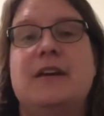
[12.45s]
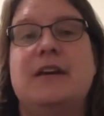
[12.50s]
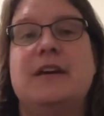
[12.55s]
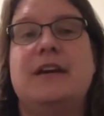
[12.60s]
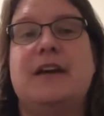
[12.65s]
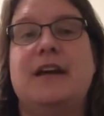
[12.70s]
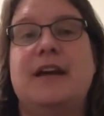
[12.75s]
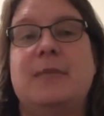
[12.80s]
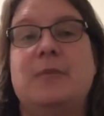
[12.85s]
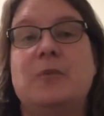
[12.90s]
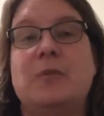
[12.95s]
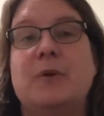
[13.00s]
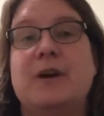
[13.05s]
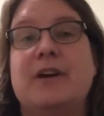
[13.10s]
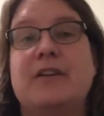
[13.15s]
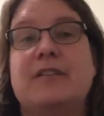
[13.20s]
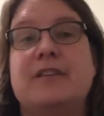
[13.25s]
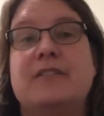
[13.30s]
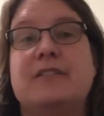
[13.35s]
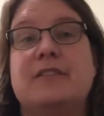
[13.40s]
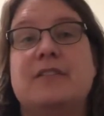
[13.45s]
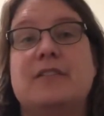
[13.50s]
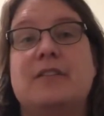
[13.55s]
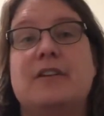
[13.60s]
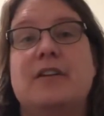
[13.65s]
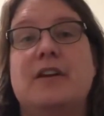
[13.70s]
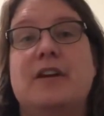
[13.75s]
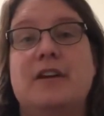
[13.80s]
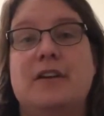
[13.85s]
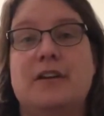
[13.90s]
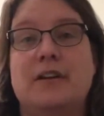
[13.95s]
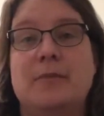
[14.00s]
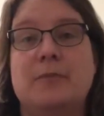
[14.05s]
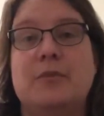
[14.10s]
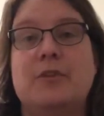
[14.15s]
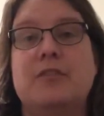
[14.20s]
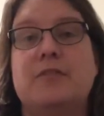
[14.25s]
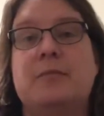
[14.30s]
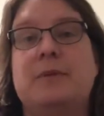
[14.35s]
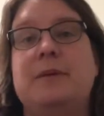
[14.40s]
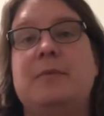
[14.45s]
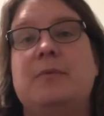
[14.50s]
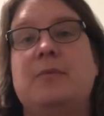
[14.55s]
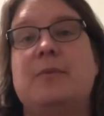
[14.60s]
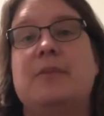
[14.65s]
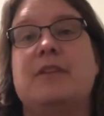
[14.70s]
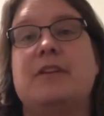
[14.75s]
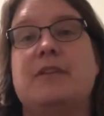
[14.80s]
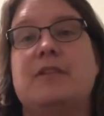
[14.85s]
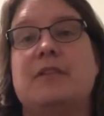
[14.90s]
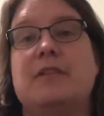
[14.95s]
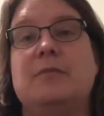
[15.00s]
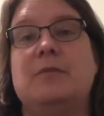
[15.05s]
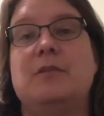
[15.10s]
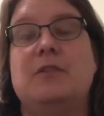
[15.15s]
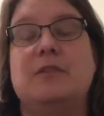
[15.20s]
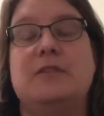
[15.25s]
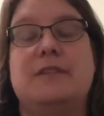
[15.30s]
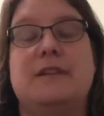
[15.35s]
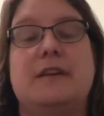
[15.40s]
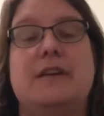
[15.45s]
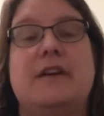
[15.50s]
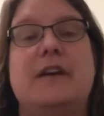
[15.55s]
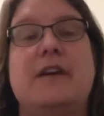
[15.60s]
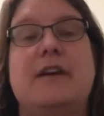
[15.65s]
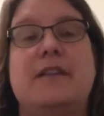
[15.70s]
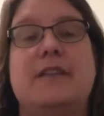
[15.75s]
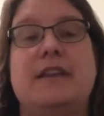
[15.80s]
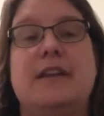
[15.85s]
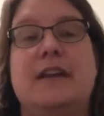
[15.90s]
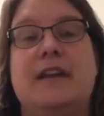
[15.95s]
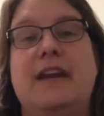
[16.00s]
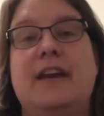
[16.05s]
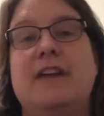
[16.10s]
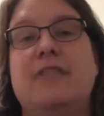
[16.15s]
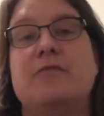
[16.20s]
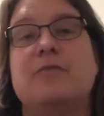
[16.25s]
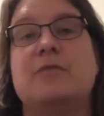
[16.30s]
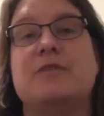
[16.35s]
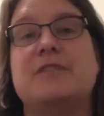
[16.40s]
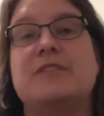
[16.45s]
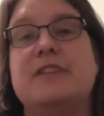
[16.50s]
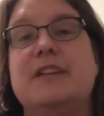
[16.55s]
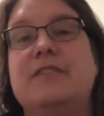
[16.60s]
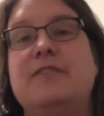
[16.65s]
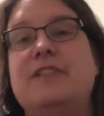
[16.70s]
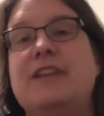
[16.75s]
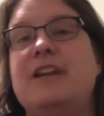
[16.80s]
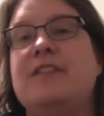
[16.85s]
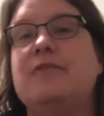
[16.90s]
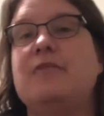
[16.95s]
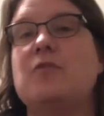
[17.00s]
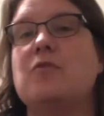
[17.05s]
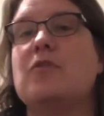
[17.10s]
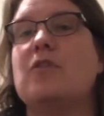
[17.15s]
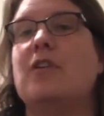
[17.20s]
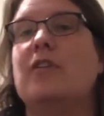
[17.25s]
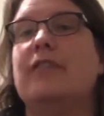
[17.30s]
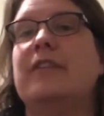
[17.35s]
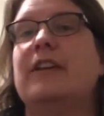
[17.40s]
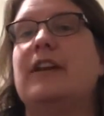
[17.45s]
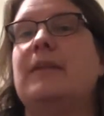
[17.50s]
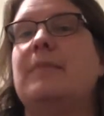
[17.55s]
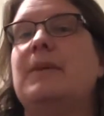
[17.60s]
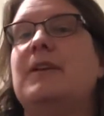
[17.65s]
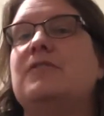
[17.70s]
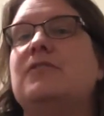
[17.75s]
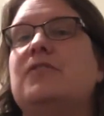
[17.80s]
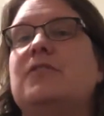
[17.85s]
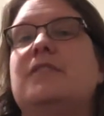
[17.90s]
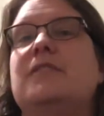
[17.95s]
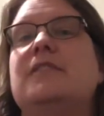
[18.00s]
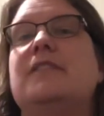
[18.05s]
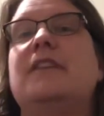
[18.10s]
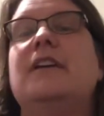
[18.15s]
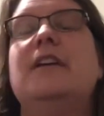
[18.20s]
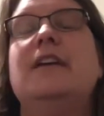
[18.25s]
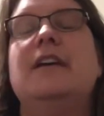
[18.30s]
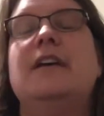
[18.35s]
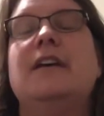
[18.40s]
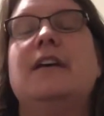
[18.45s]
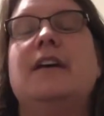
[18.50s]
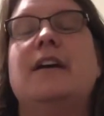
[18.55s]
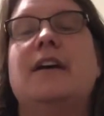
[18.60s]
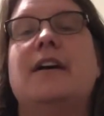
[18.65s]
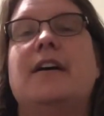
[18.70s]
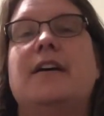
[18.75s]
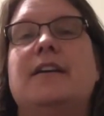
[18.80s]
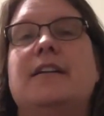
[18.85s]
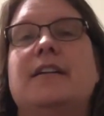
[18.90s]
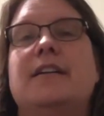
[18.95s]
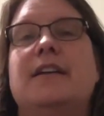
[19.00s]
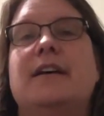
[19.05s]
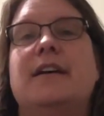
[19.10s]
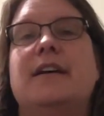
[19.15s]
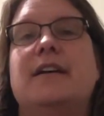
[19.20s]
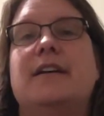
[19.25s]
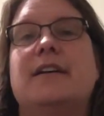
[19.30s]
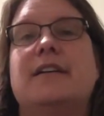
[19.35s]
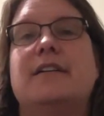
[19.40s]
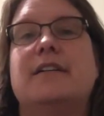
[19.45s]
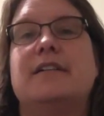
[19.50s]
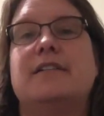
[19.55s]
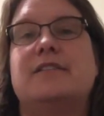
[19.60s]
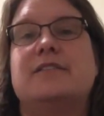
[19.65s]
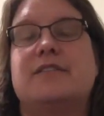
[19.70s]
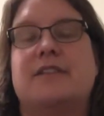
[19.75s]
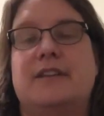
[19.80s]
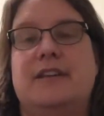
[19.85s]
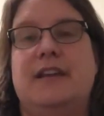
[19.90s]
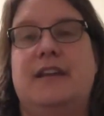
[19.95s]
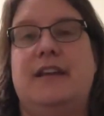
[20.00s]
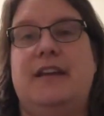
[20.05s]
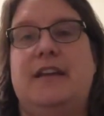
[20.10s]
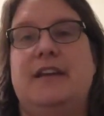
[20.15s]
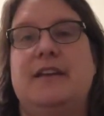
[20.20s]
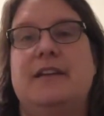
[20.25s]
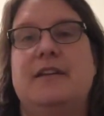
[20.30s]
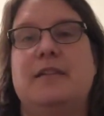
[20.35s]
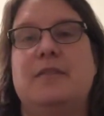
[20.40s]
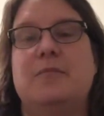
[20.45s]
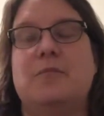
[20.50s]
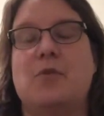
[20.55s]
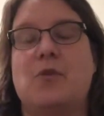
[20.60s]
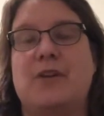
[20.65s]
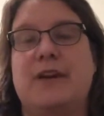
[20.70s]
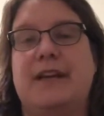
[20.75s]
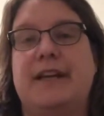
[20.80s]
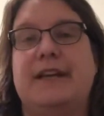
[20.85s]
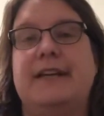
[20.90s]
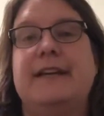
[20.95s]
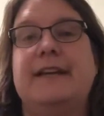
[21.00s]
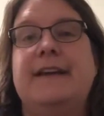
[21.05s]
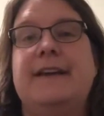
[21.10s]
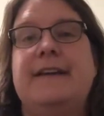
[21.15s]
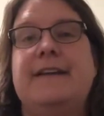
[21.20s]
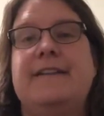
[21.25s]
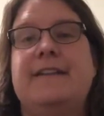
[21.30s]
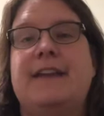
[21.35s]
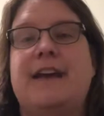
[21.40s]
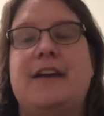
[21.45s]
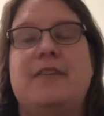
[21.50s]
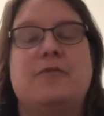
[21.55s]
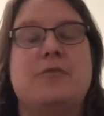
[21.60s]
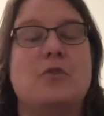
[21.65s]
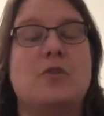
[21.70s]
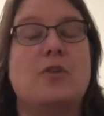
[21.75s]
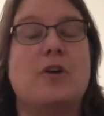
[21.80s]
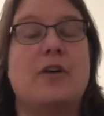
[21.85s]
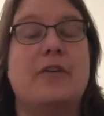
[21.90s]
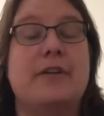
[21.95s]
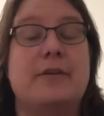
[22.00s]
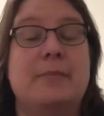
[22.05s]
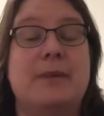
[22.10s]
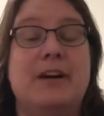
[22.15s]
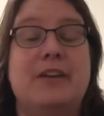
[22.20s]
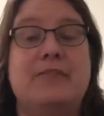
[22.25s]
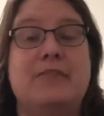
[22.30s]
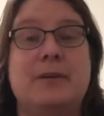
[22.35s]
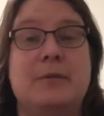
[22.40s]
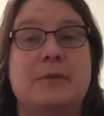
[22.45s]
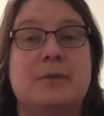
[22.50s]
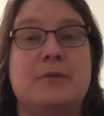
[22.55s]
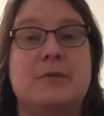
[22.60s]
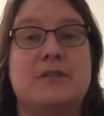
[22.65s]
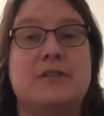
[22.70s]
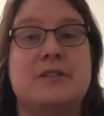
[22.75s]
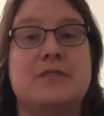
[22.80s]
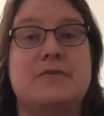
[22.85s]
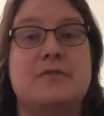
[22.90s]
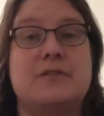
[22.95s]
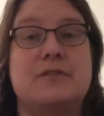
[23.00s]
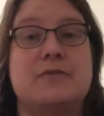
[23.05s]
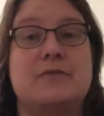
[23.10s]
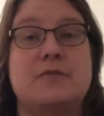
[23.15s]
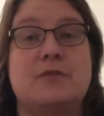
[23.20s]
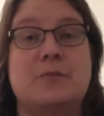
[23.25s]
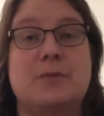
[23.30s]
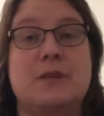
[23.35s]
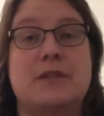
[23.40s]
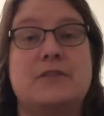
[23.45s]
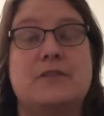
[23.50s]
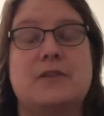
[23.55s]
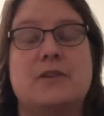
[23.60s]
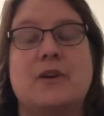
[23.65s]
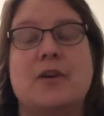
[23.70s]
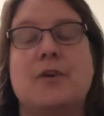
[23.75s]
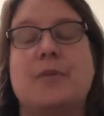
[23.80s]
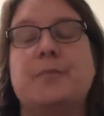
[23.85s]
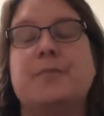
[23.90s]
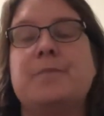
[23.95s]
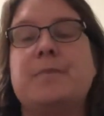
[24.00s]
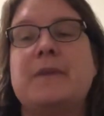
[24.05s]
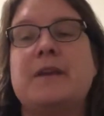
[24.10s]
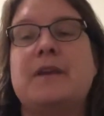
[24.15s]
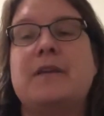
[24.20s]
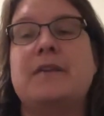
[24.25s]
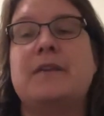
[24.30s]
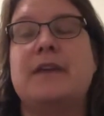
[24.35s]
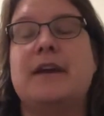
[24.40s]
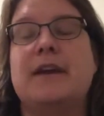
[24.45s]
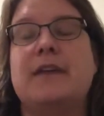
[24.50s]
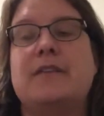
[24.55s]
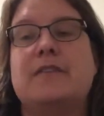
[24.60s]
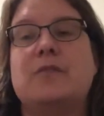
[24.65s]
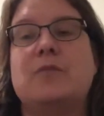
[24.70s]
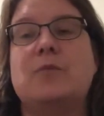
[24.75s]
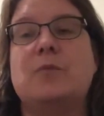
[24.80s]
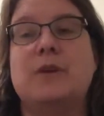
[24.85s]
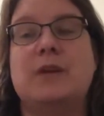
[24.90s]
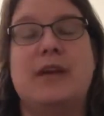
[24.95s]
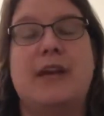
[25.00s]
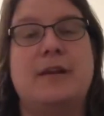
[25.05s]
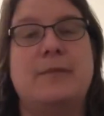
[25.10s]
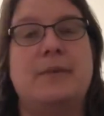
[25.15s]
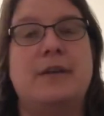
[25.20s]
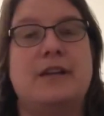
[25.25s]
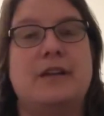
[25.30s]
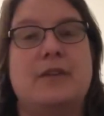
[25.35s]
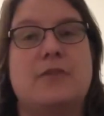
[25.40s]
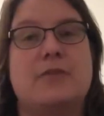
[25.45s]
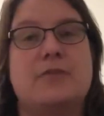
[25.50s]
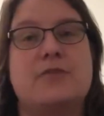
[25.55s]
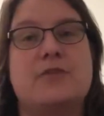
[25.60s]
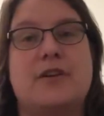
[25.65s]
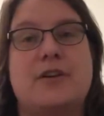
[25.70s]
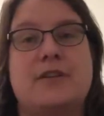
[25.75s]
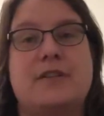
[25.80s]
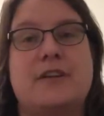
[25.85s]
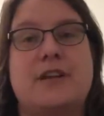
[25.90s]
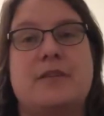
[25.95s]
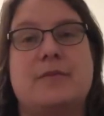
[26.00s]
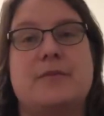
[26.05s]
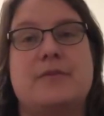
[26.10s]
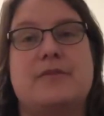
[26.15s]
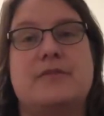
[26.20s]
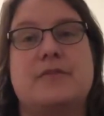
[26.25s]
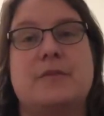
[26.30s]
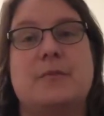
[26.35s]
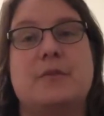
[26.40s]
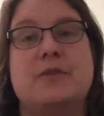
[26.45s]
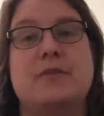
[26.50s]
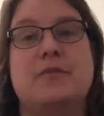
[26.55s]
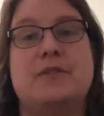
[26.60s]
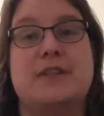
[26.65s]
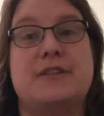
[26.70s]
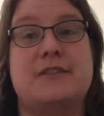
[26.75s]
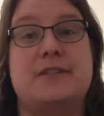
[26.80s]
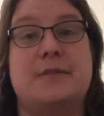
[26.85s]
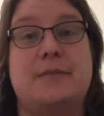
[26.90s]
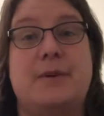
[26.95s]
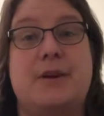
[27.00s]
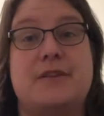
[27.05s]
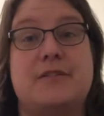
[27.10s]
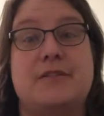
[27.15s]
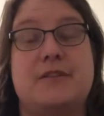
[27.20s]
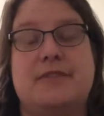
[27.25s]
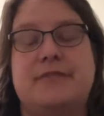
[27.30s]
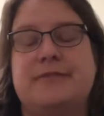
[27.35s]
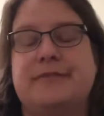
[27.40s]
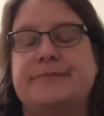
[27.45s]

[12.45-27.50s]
I'm aware that there are a number of people within our community that have received that phone call that I mentioned on Sunday morning, that phone call that my family received just a few weeks ago, that we had been in close contact with someone who tested positive.